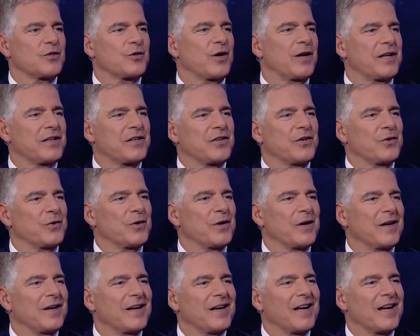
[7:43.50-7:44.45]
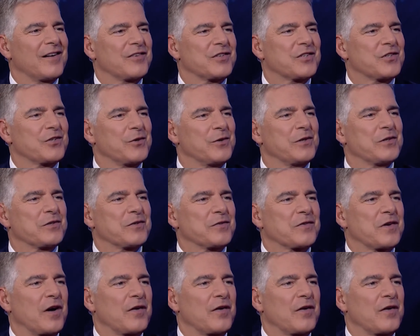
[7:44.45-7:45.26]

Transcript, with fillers: trying to have a series of